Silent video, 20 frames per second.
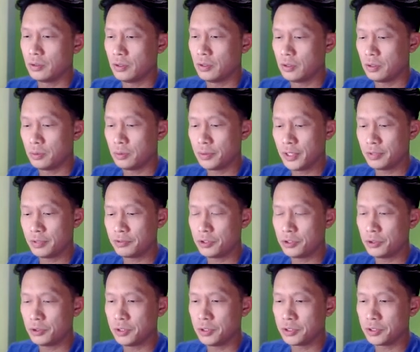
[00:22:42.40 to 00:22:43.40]
all you have to
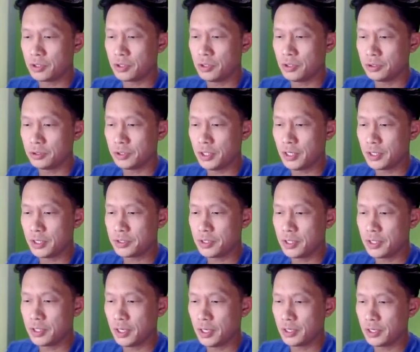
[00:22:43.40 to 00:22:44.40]
do is call the
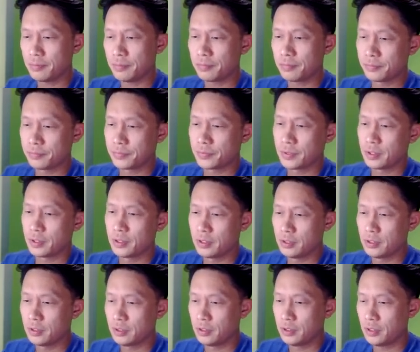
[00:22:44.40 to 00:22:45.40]
SDK
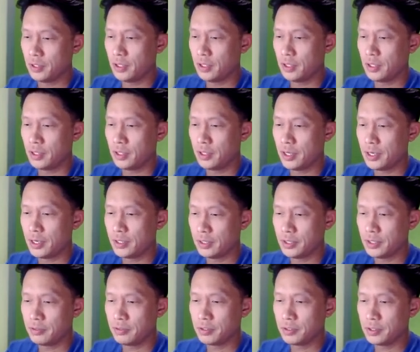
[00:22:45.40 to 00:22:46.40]
and
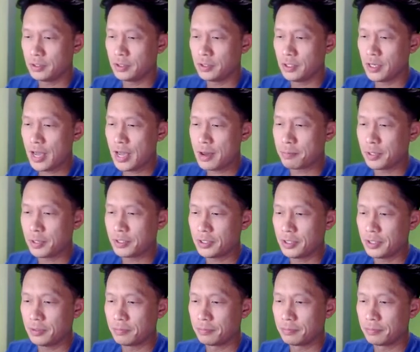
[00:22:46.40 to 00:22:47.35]
give it the app ID.